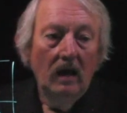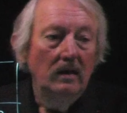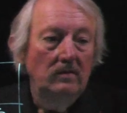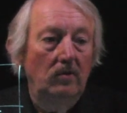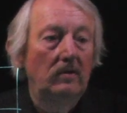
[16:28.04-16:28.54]

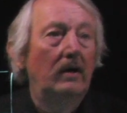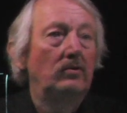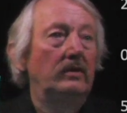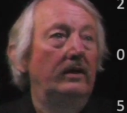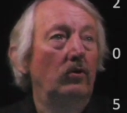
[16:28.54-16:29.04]
So
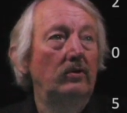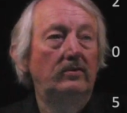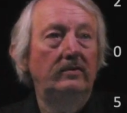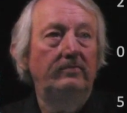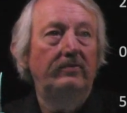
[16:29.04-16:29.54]
now, in order
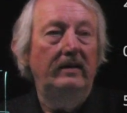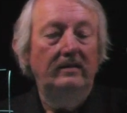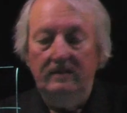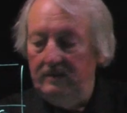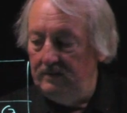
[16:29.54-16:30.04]
to define
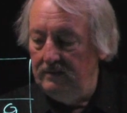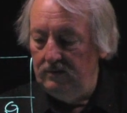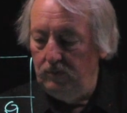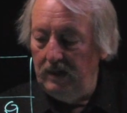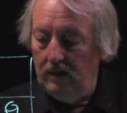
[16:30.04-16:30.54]
the
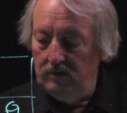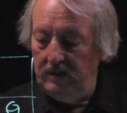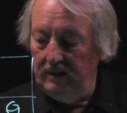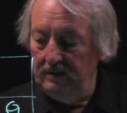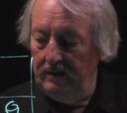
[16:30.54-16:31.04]
distance, we now
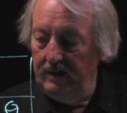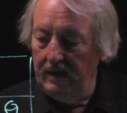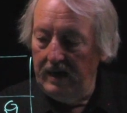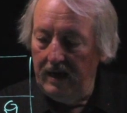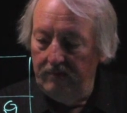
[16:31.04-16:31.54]
take the
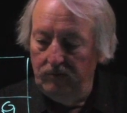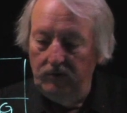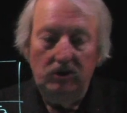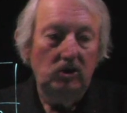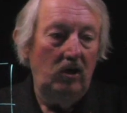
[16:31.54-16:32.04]

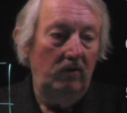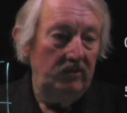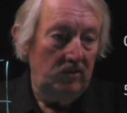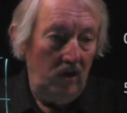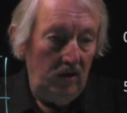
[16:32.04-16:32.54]
average of
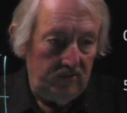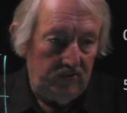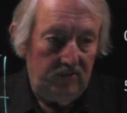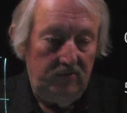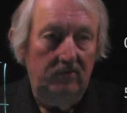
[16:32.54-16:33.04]
the
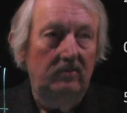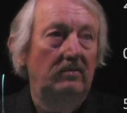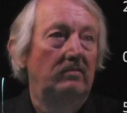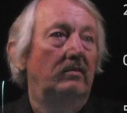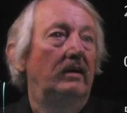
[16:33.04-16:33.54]
costs,
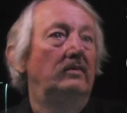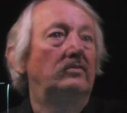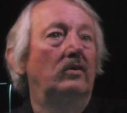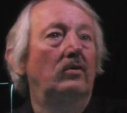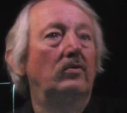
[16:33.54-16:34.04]
right?
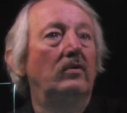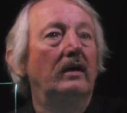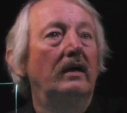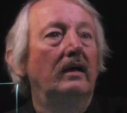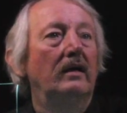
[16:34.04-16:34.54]
So
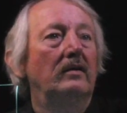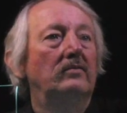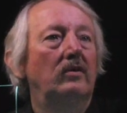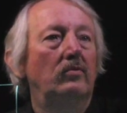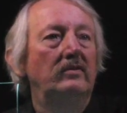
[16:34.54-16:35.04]

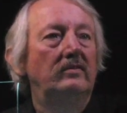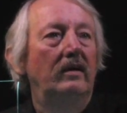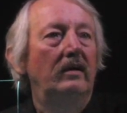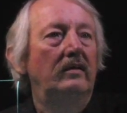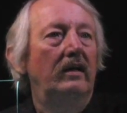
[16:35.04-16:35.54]
we
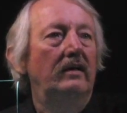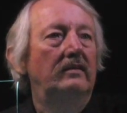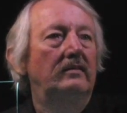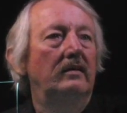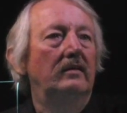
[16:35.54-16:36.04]
say
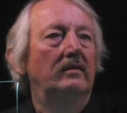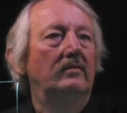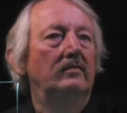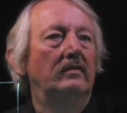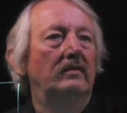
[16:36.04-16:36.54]
that
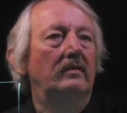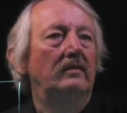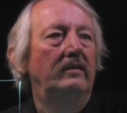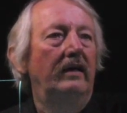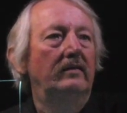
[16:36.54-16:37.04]

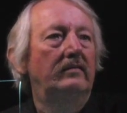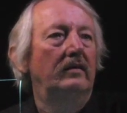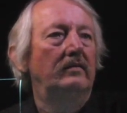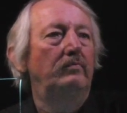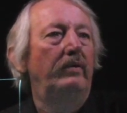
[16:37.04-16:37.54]
the
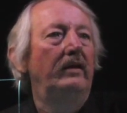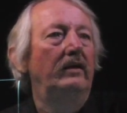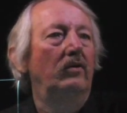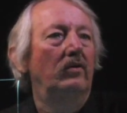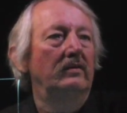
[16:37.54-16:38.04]
delta,
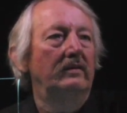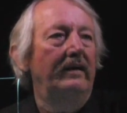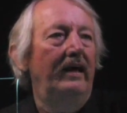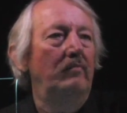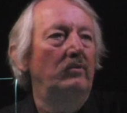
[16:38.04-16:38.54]
depending on
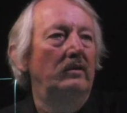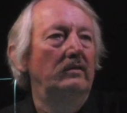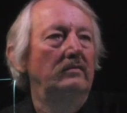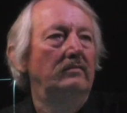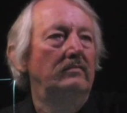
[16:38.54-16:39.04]
gamma,